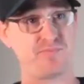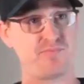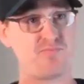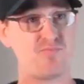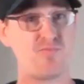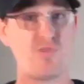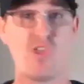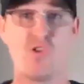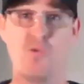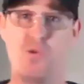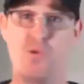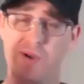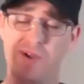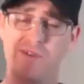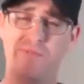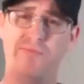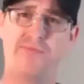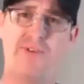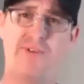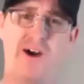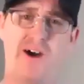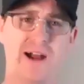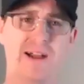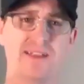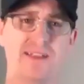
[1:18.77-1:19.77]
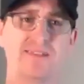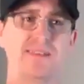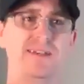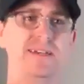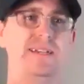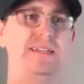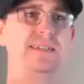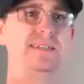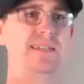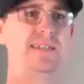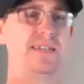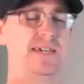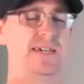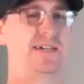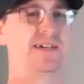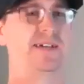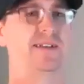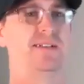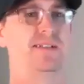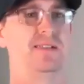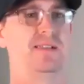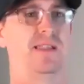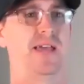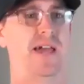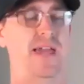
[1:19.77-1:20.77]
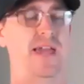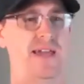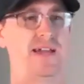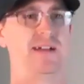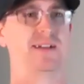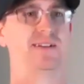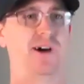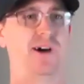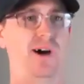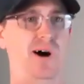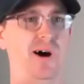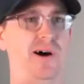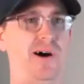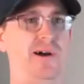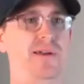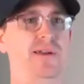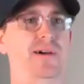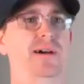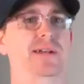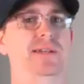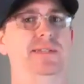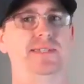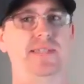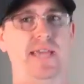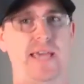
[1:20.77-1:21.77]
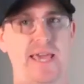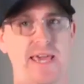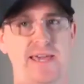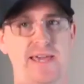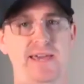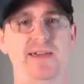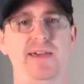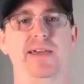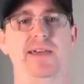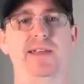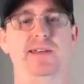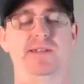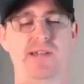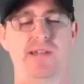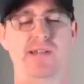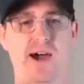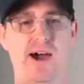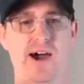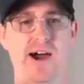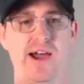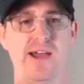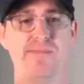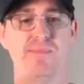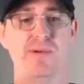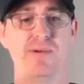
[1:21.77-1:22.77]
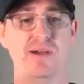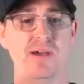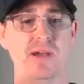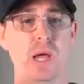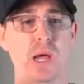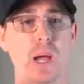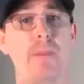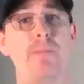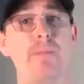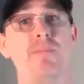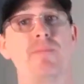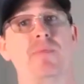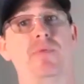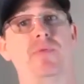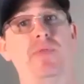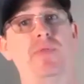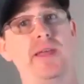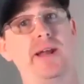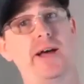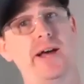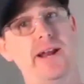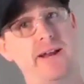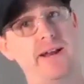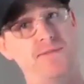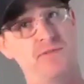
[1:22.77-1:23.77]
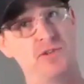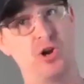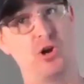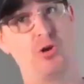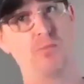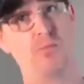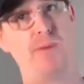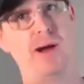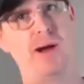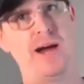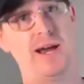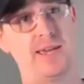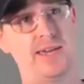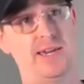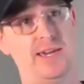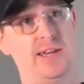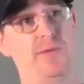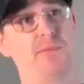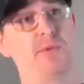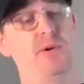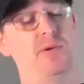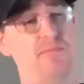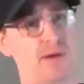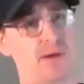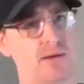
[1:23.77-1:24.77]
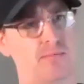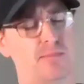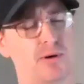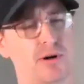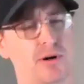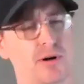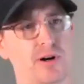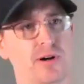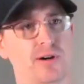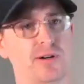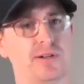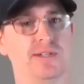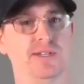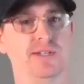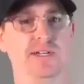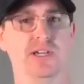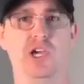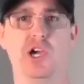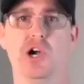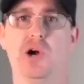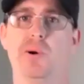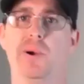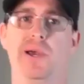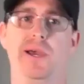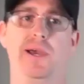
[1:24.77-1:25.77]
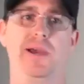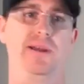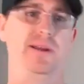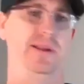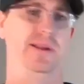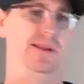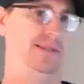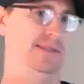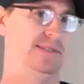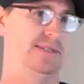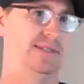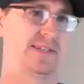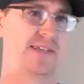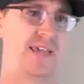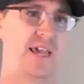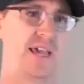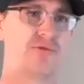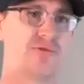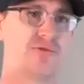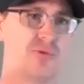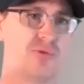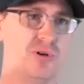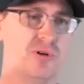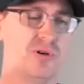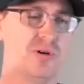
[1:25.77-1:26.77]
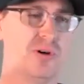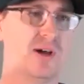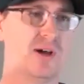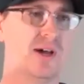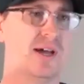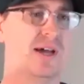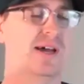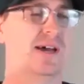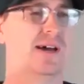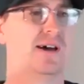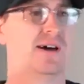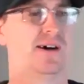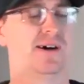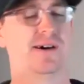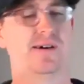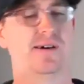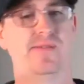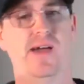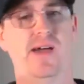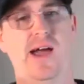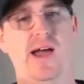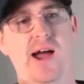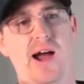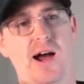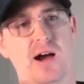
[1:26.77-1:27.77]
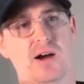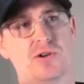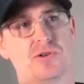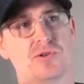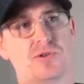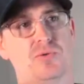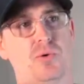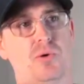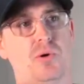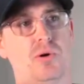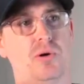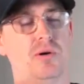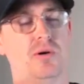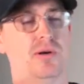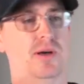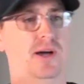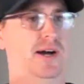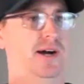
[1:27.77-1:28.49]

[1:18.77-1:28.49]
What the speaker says: when we finally did land on a date and time, then I'd have to go back and remember to go in and schedule the actual,